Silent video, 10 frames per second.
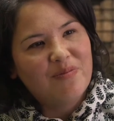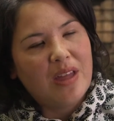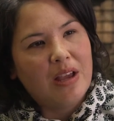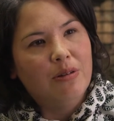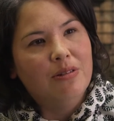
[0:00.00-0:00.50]

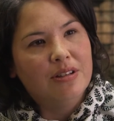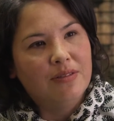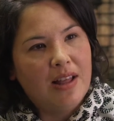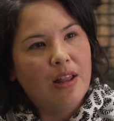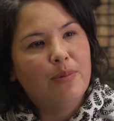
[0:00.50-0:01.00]
they couldn't
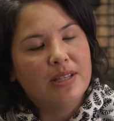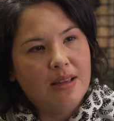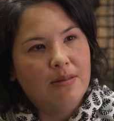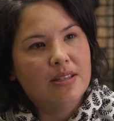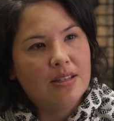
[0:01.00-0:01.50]
develop a
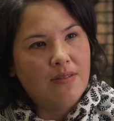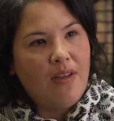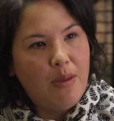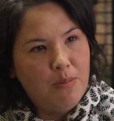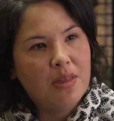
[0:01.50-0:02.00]
sense of
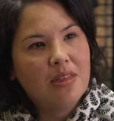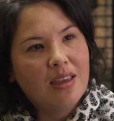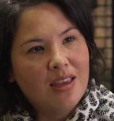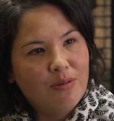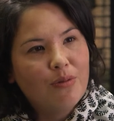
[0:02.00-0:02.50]

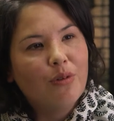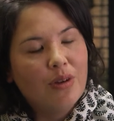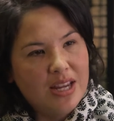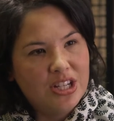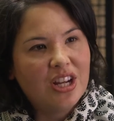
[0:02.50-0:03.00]
empathy for
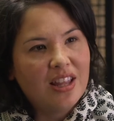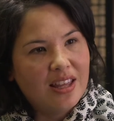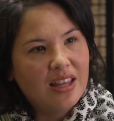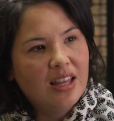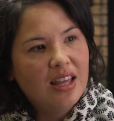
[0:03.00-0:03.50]
each
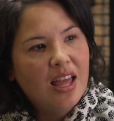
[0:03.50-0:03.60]
other.